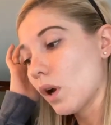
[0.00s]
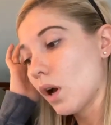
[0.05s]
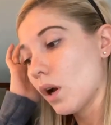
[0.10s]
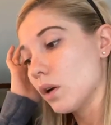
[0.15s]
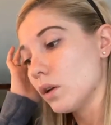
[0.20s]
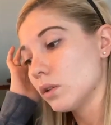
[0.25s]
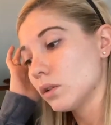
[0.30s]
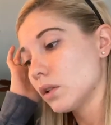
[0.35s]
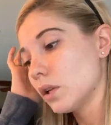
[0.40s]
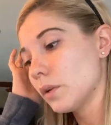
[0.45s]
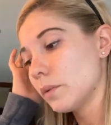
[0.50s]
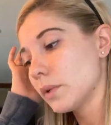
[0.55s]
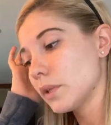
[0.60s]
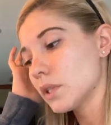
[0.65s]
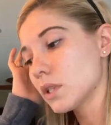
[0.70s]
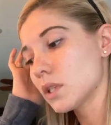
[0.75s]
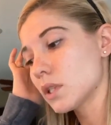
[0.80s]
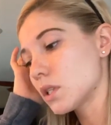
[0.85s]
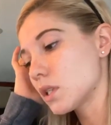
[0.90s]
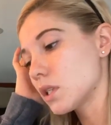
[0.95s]
let me
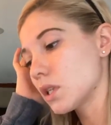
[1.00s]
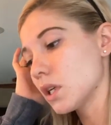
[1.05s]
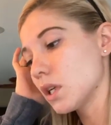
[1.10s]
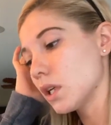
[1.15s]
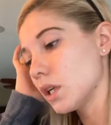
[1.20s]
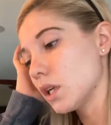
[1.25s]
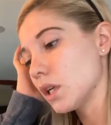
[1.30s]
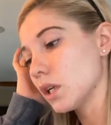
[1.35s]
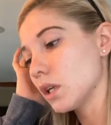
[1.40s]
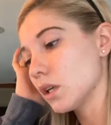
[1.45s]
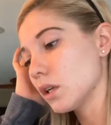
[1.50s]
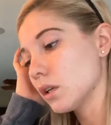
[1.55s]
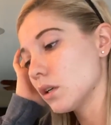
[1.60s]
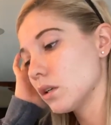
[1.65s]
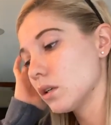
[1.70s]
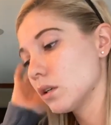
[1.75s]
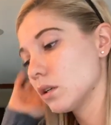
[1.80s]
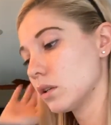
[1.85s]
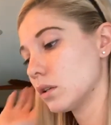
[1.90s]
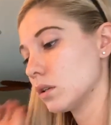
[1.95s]
see.
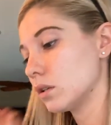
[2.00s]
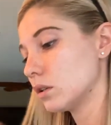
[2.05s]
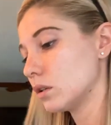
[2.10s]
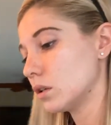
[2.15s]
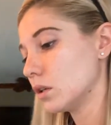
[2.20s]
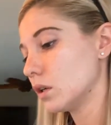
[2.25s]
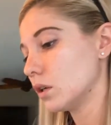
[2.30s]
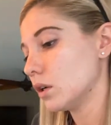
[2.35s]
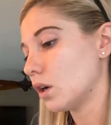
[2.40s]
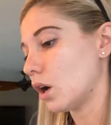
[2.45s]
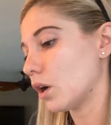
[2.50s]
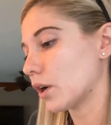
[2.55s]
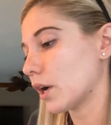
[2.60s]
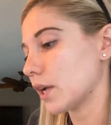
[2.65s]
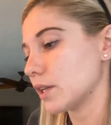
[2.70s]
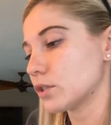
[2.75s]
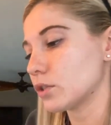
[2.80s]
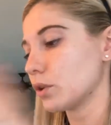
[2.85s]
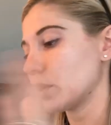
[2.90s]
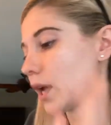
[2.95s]

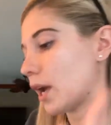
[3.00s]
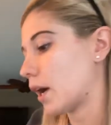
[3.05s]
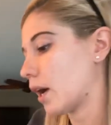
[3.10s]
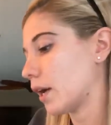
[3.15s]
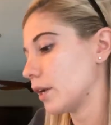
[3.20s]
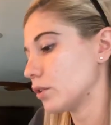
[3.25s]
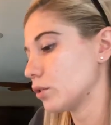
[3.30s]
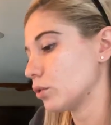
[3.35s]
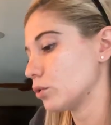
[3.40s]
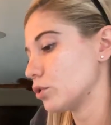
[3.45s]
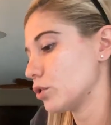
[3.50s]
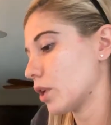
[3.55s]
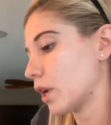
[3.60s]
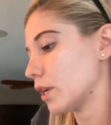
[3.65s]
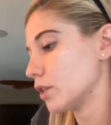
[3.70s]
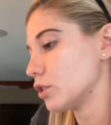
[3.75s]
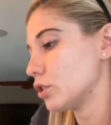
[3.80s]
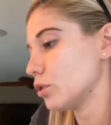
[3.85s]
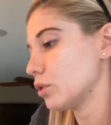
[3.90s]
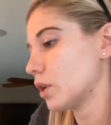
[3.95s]
Okay, so yeah, I told you
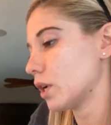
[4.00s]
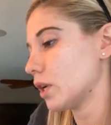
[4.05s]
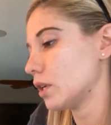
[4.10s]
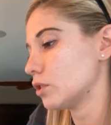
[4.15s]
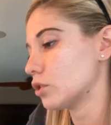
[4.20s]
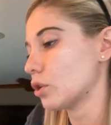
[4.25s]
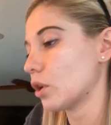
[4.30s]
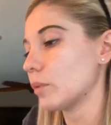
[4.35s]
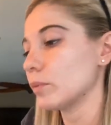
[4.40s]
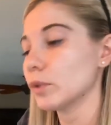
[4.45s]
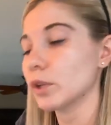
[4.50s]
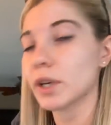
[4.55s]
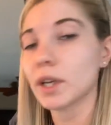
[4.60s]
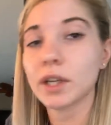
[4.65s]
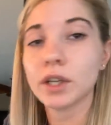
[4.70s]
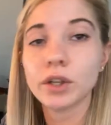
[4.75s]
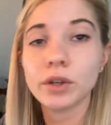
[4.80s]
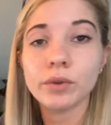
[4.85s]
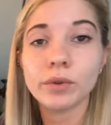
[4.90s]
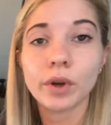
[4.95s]
guys you can, so I'm
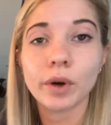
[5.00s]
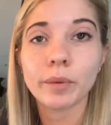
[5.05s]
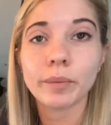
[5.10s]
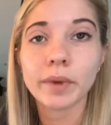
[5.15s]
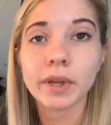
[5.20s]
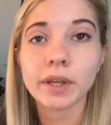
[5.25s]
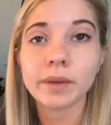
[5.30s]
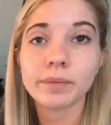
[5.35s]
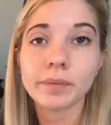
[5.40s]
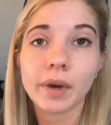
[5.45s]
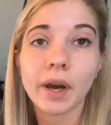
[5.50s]
looking, you know me.